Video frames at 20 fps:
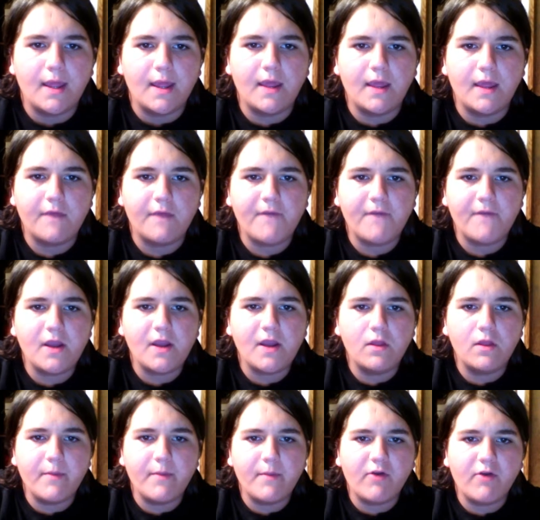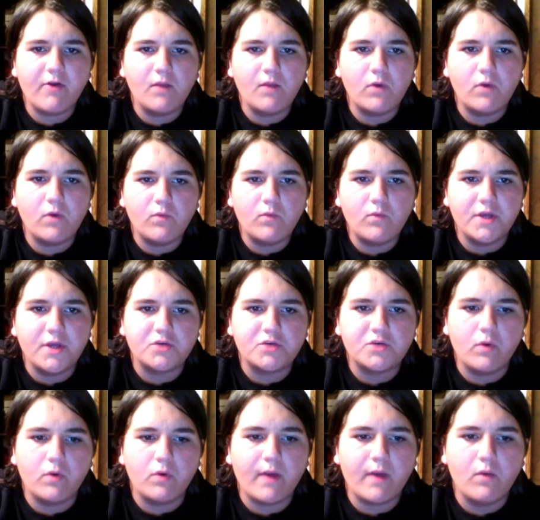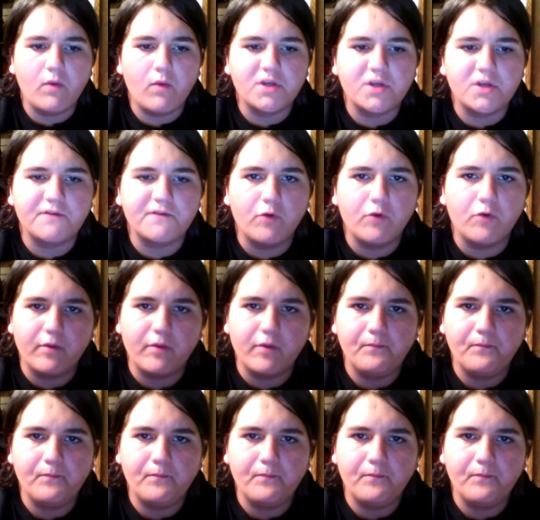if I could only be granted one wish, what would I wish for?